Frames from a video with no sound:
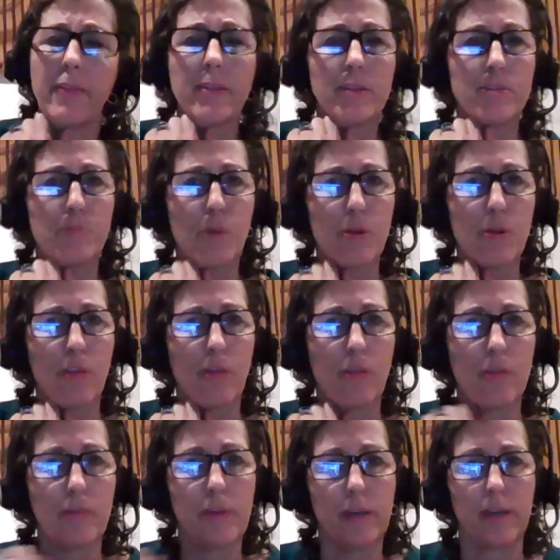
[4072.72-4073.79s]
think there's more than
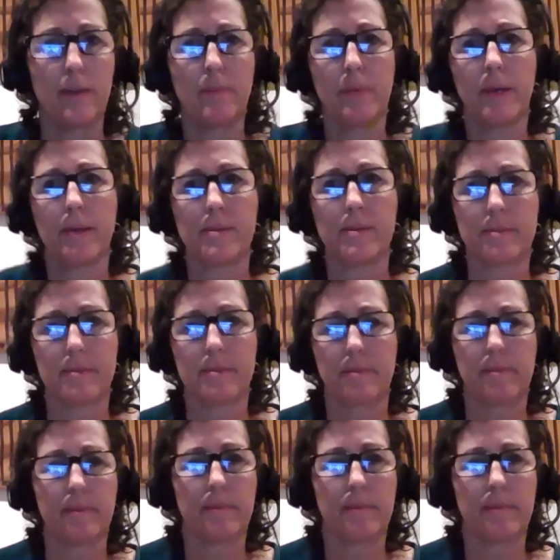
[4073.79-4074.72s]
3, because